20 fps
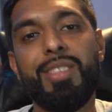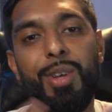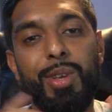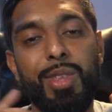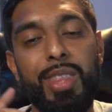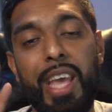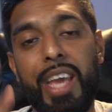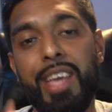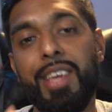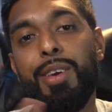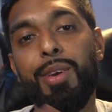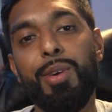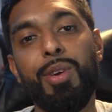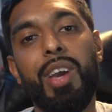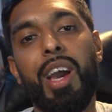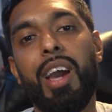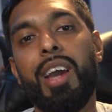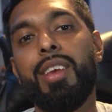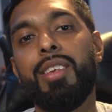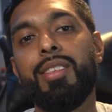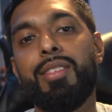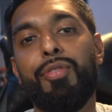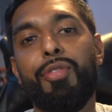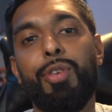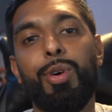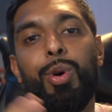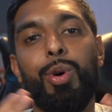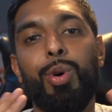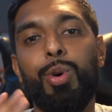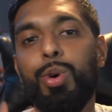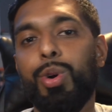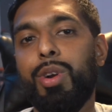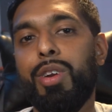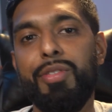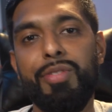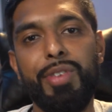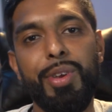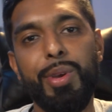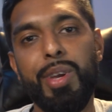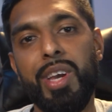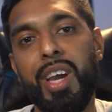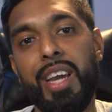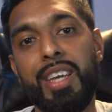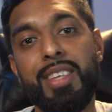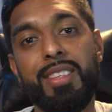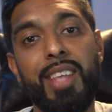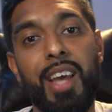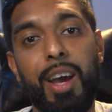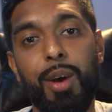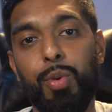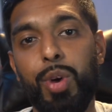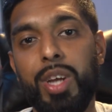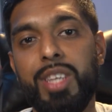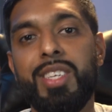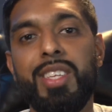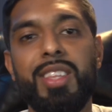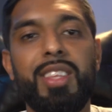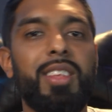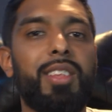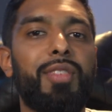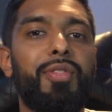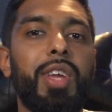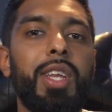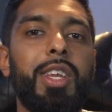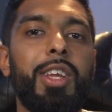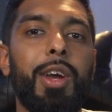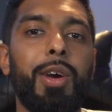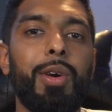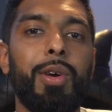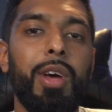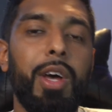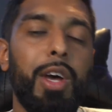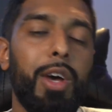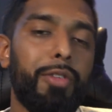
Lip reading: So thank you guys, for all of you guys that are watching this video,